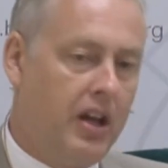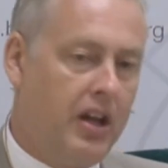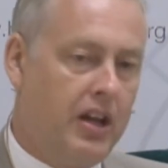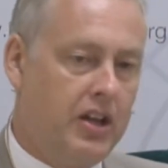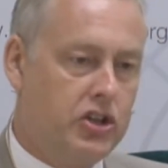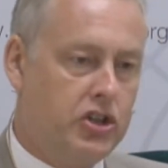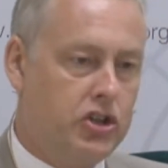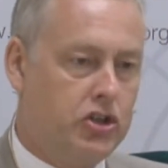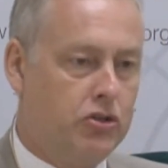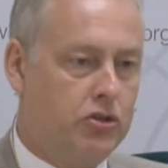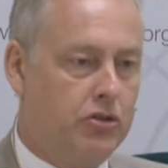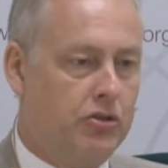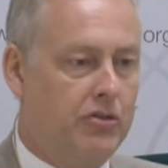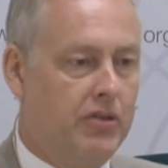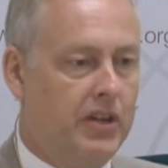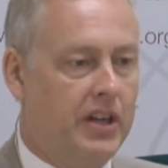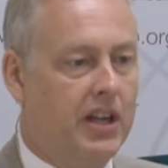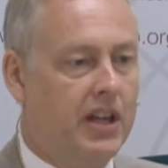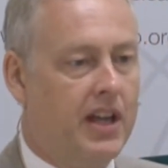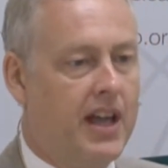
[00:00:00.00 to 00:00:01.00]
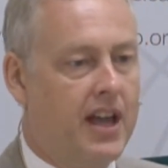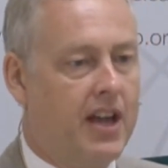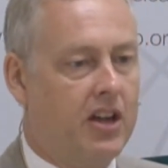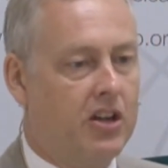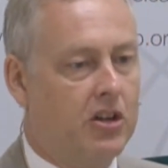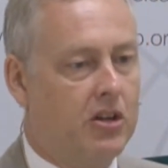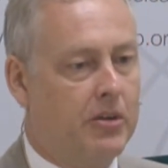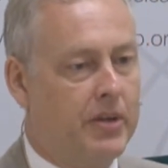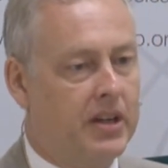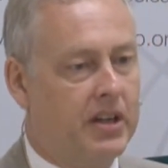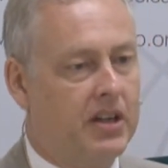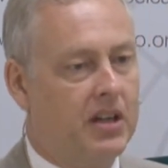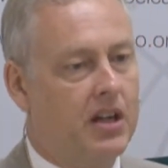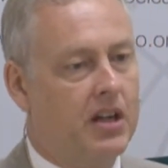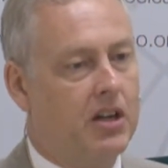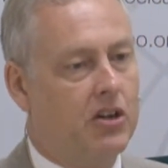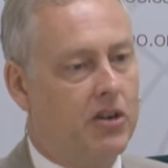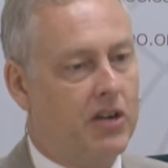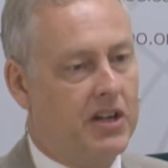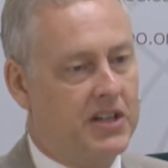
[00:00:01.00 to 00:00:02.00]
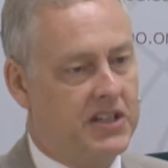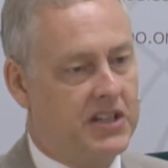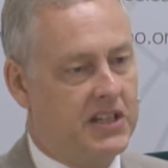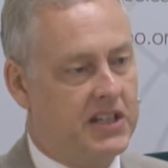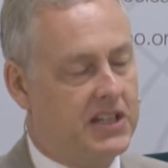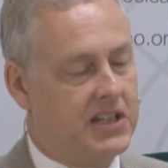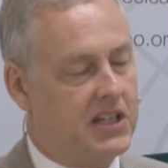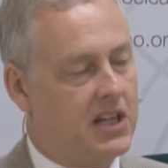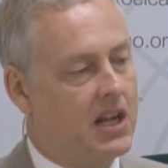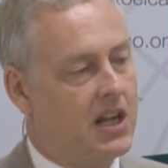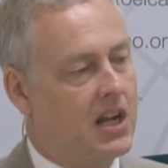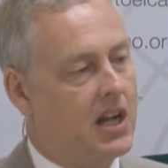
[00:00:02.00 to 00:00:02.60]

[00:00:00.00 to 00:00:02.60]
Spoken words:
extraordinary economic crisis.